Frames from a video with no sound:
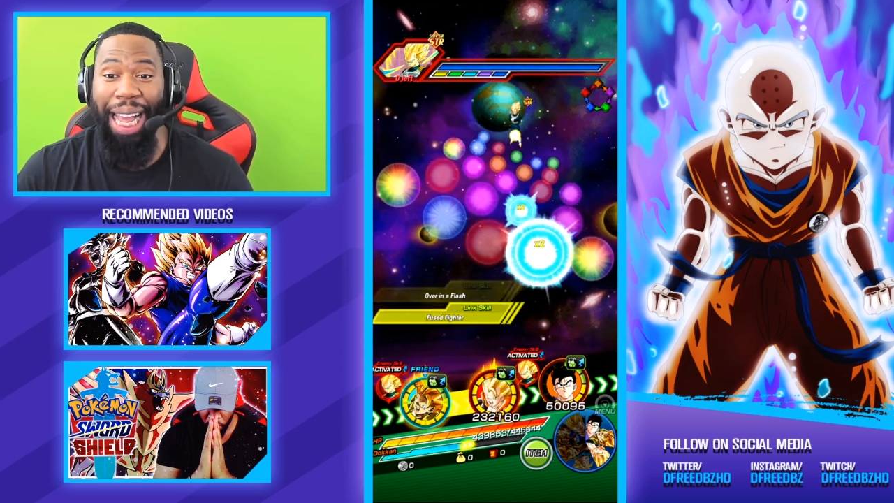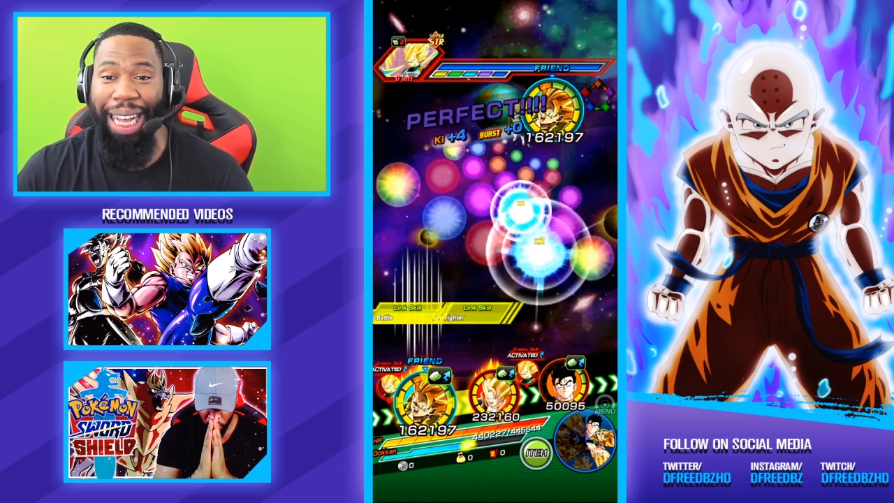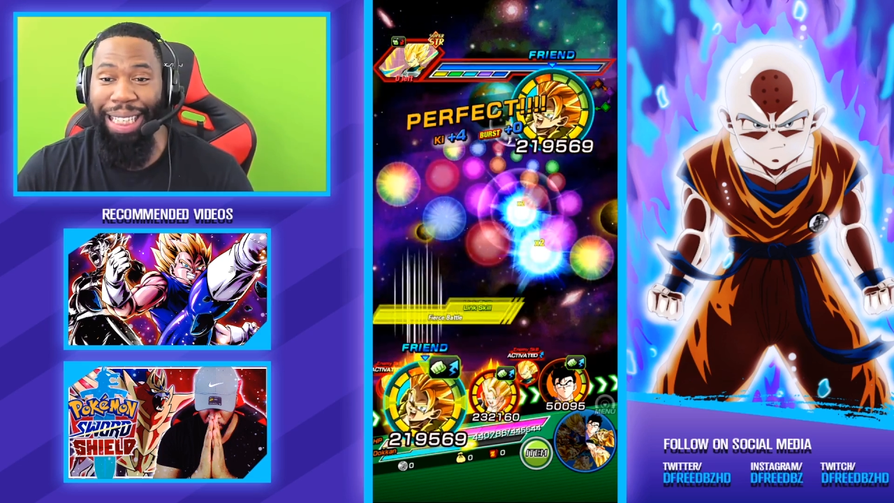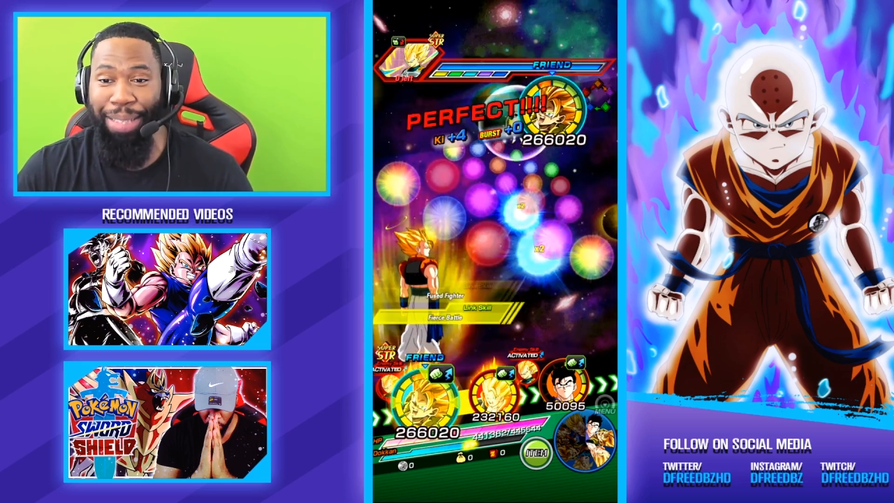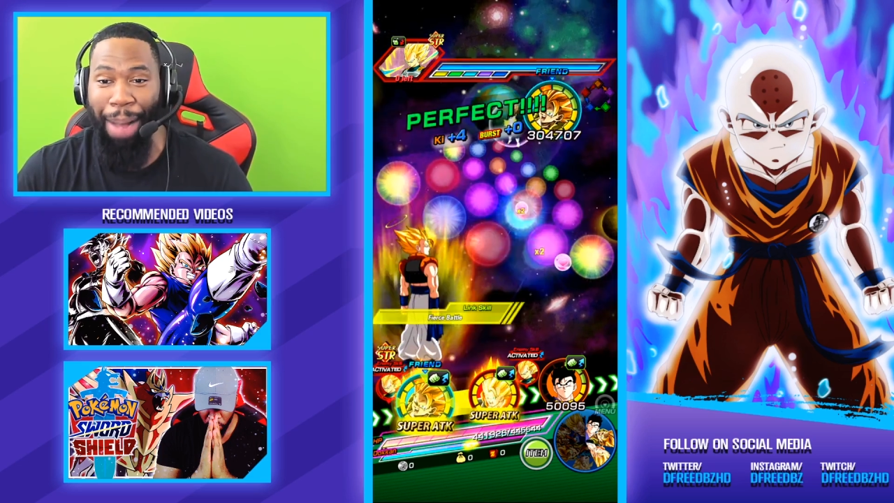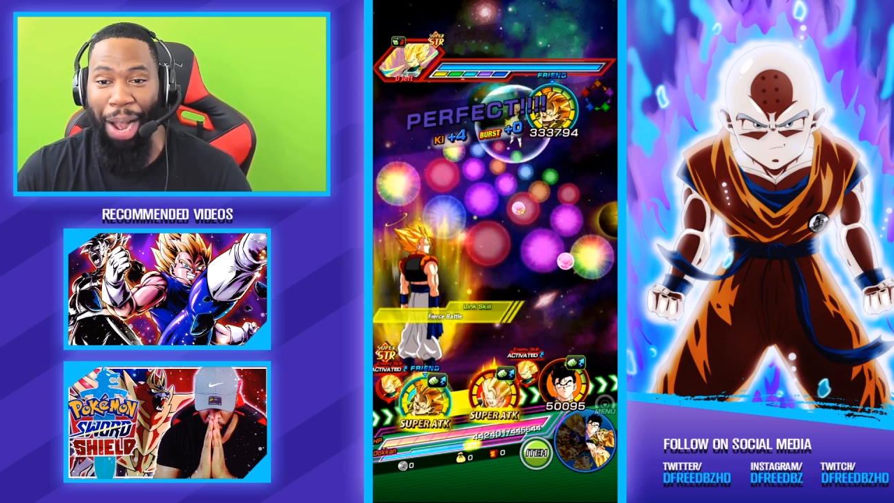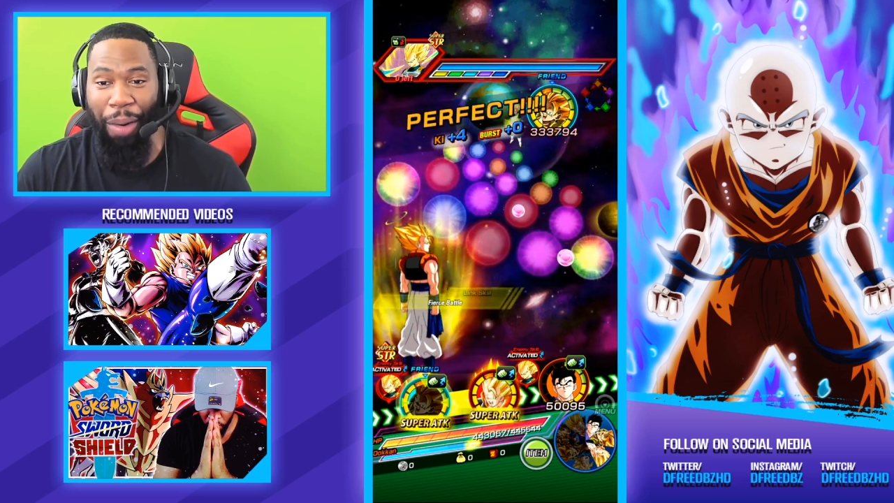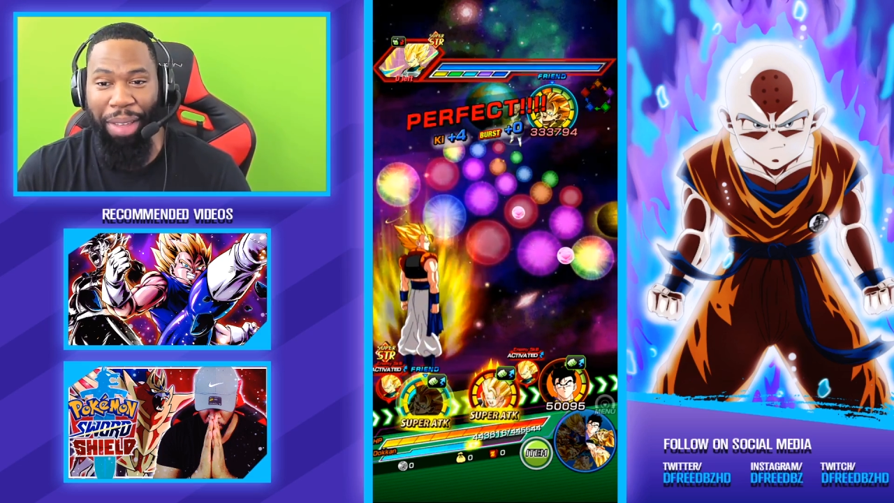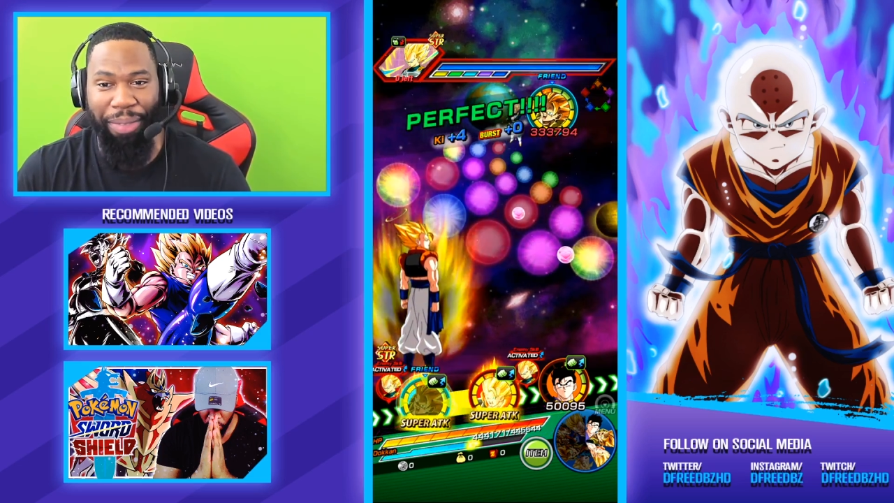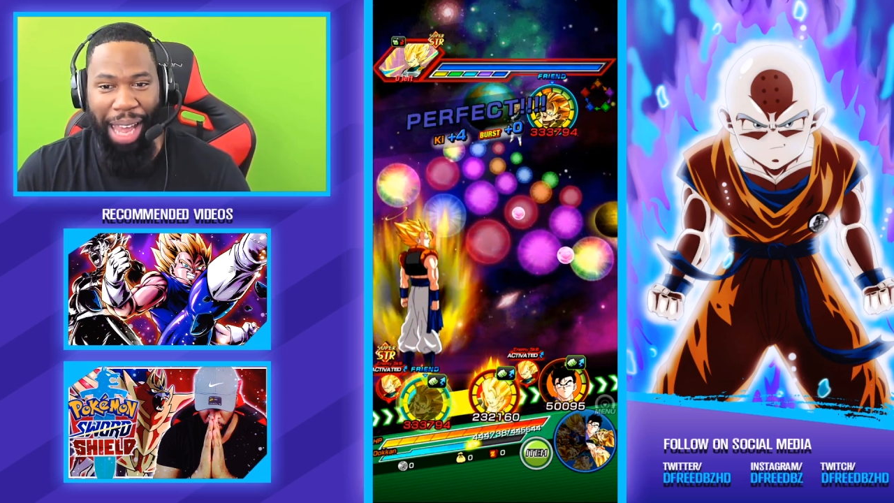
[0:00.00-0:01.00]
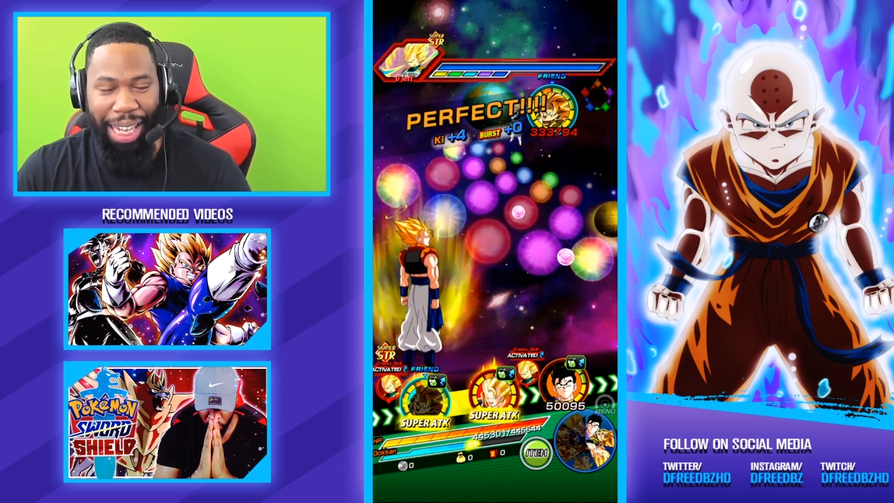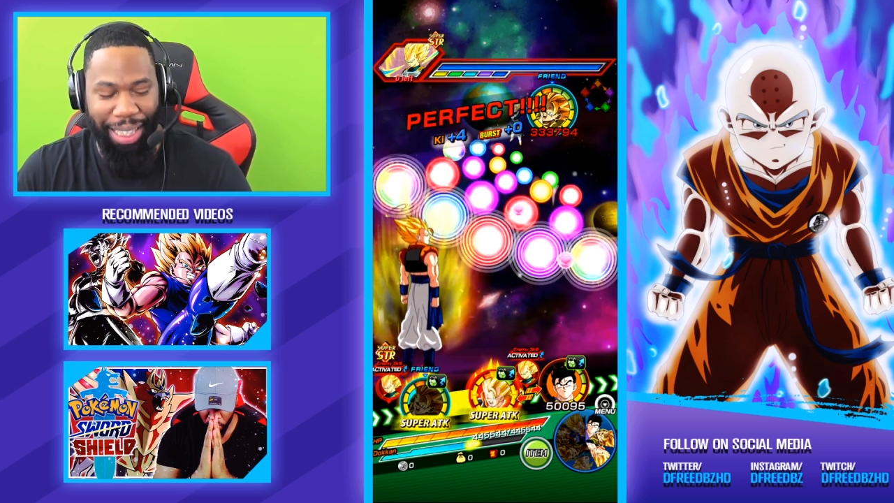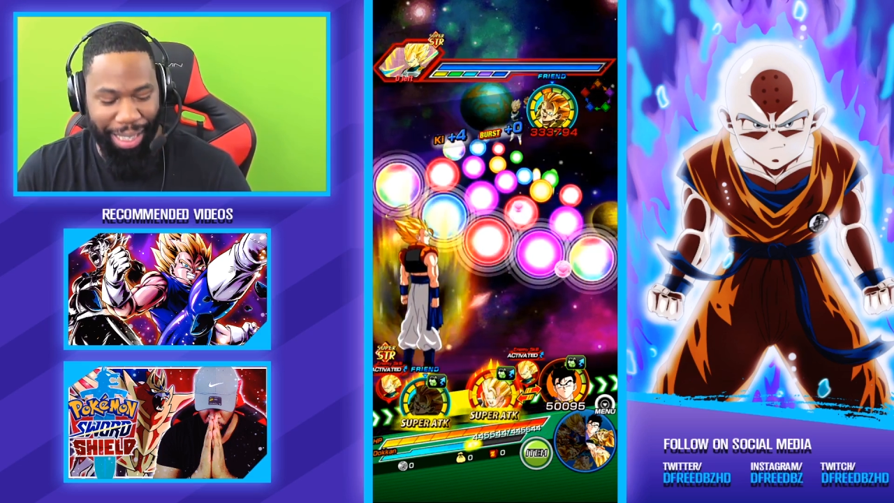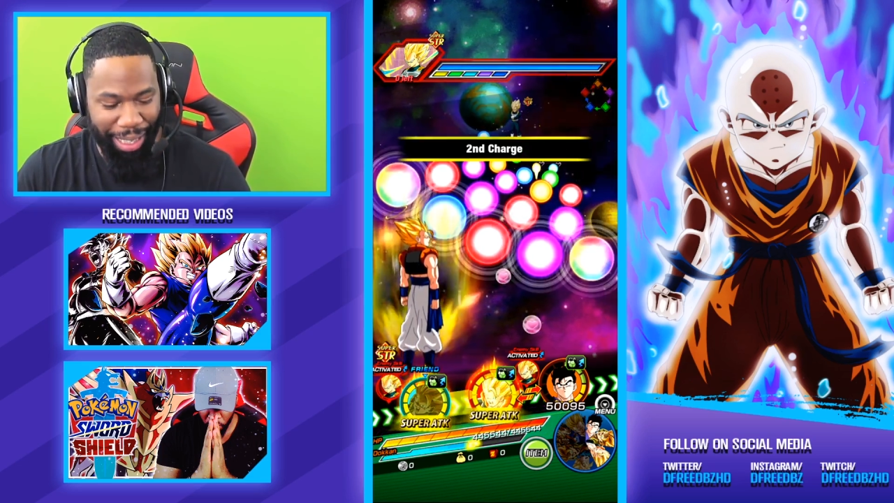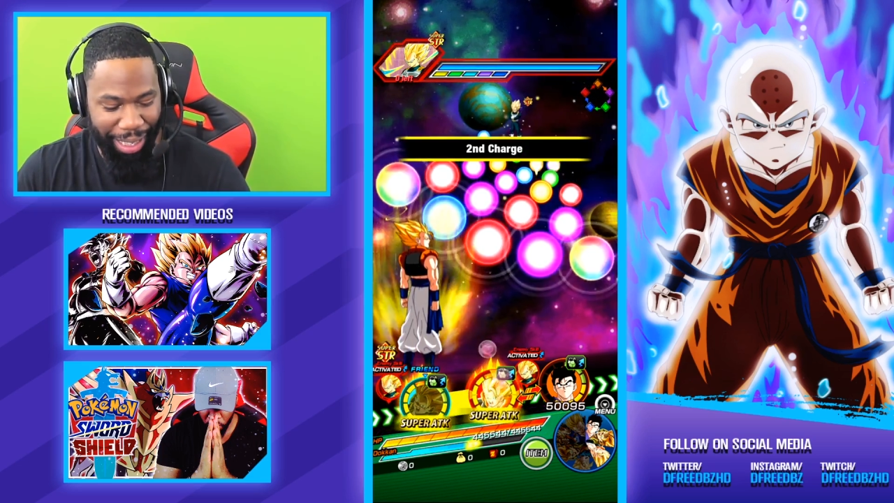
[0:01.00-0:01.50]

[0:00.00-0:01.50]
against my own event!